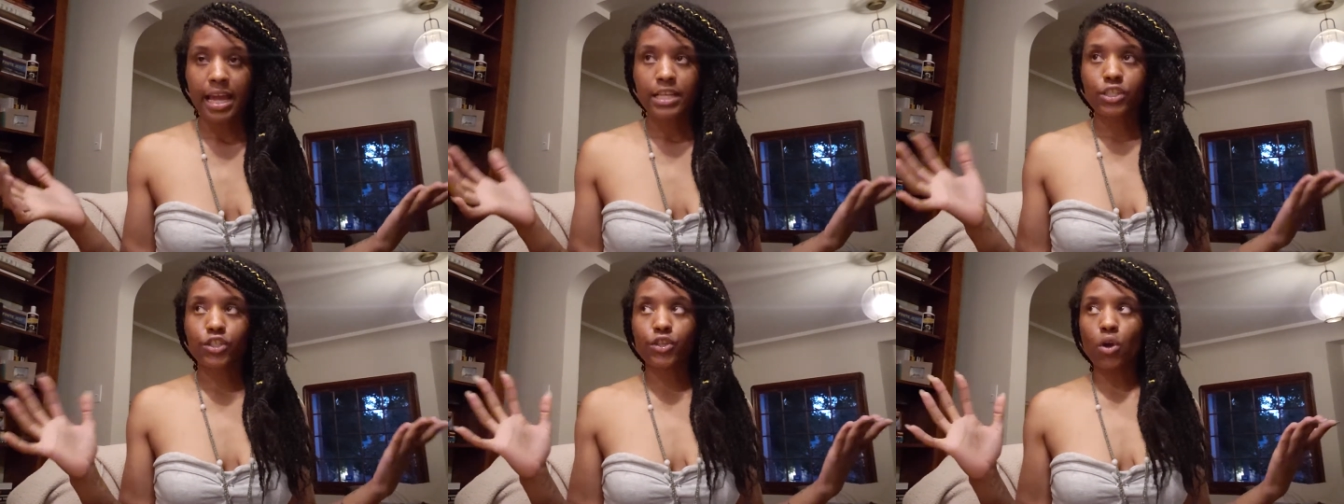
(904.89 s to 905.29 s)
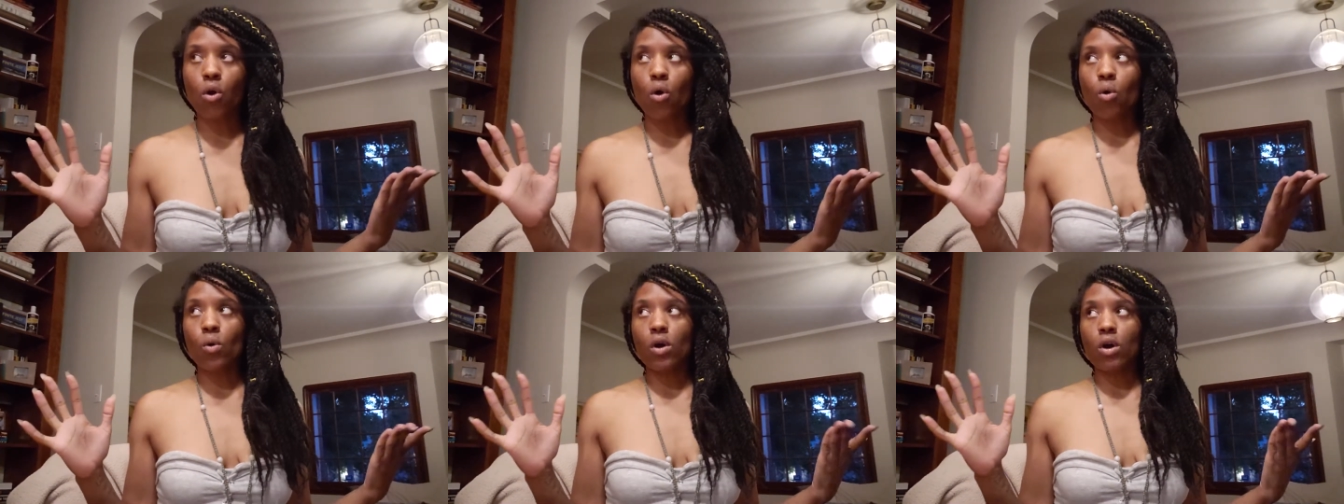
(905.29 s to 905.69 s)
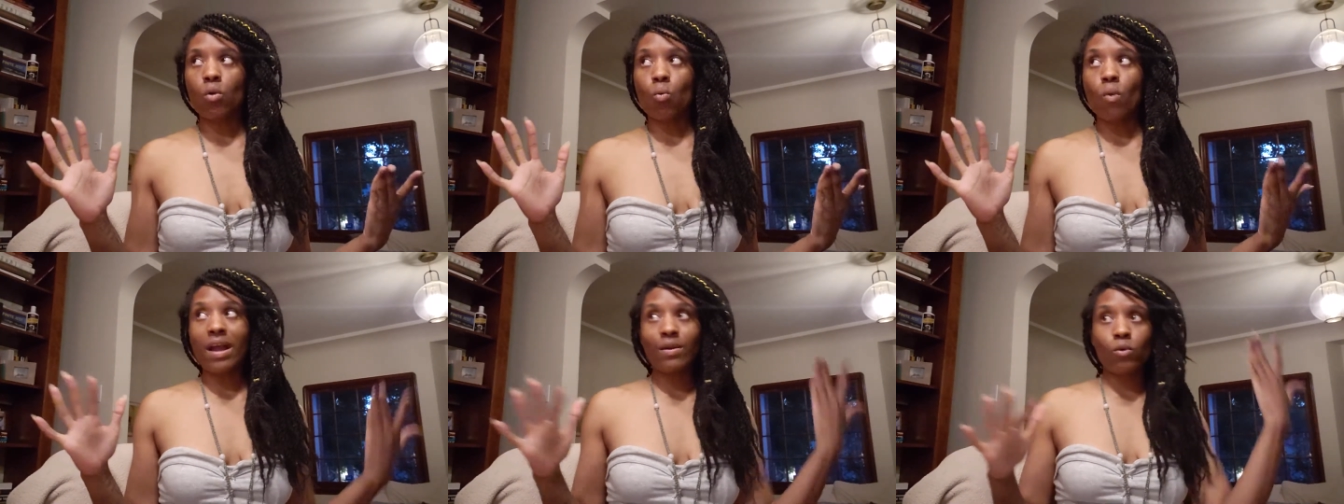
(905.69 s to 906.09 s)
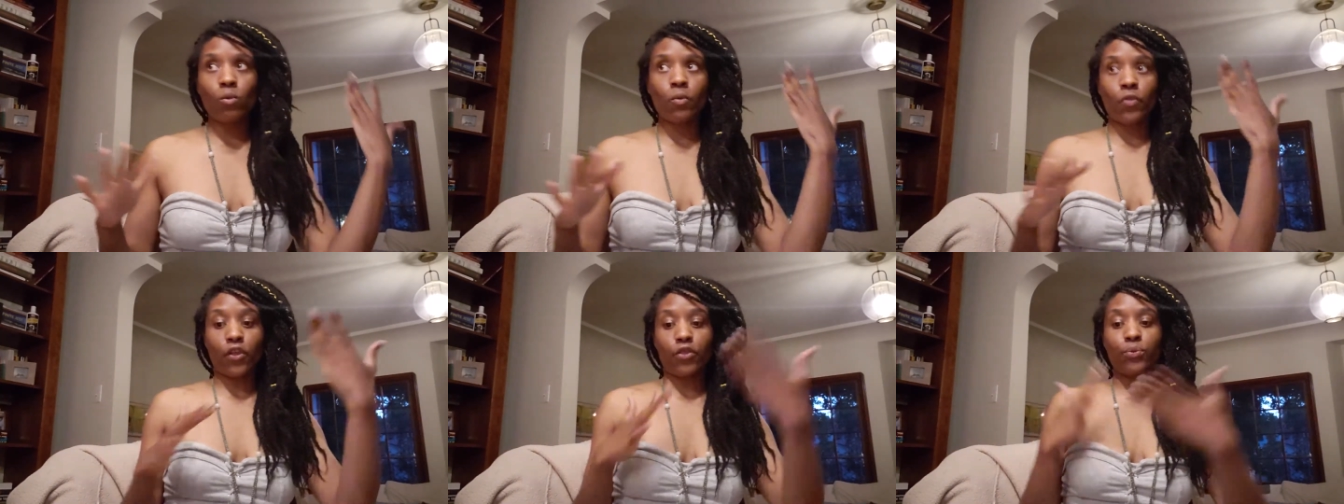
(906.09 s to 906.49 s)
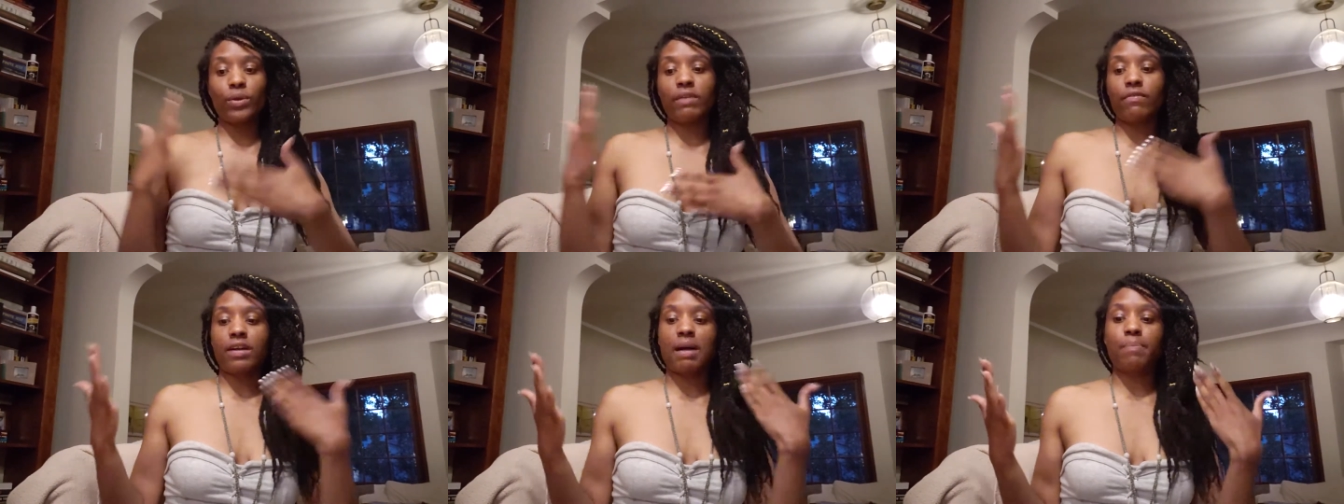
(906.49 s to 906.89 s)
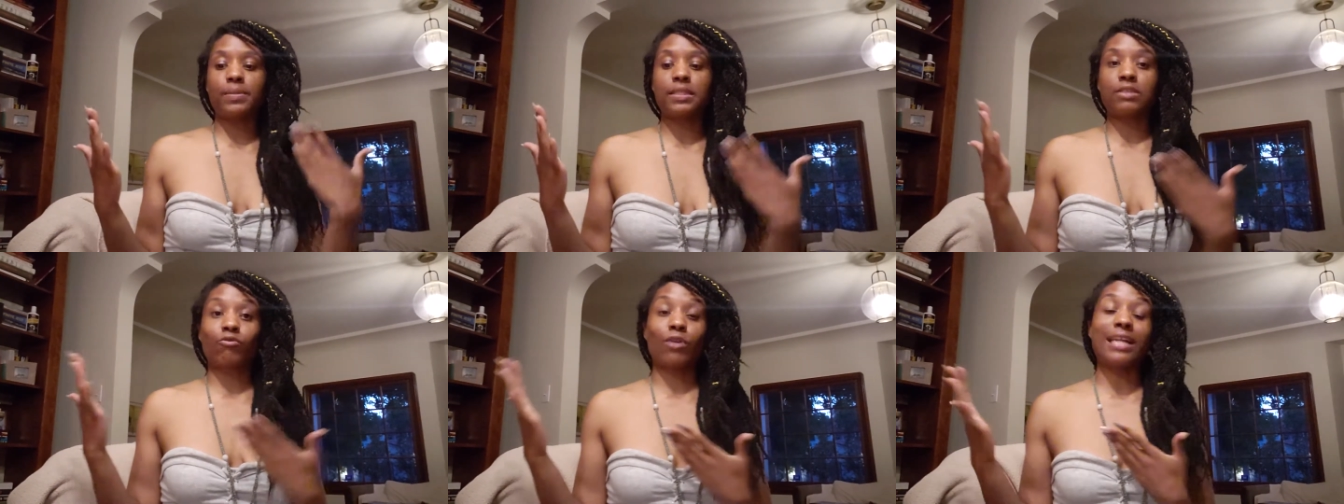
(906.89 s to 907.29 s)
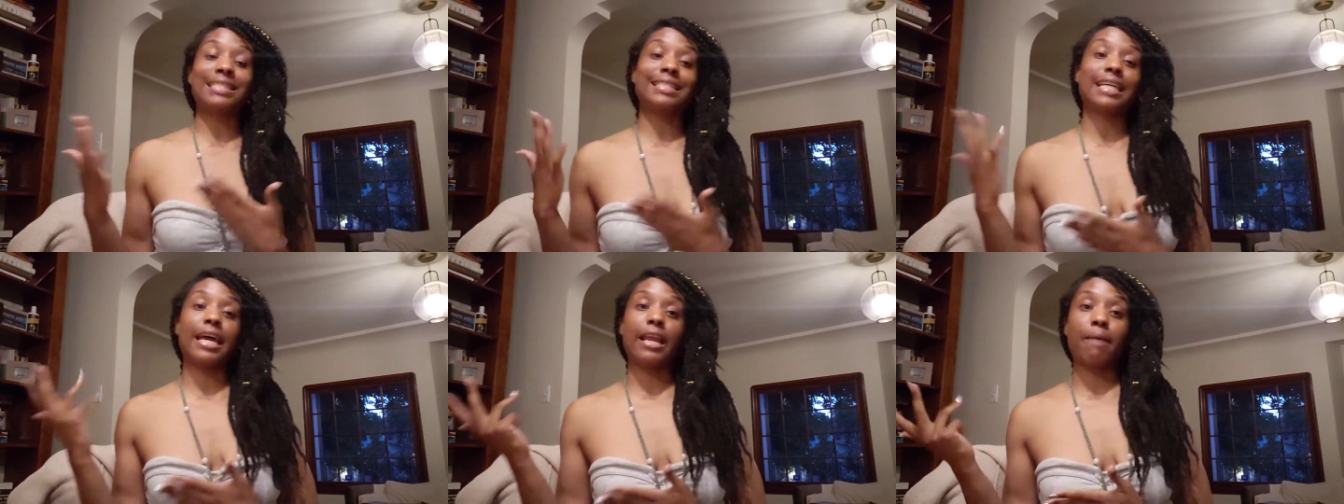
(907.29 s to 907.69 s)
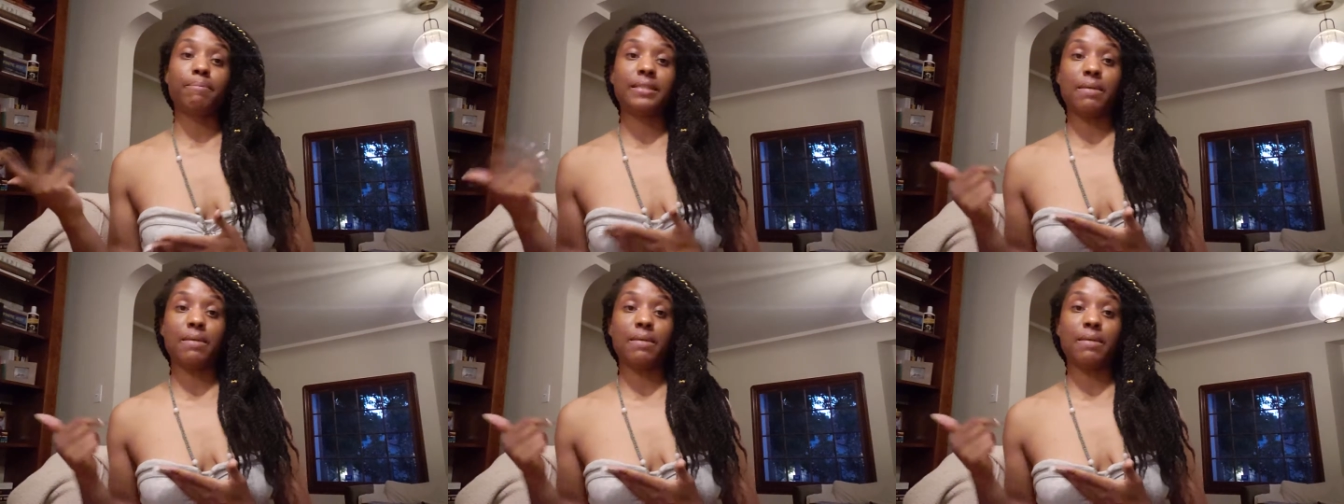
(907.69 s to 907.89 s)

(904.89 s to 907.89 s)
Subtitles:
So when the Three of Cups is right side up,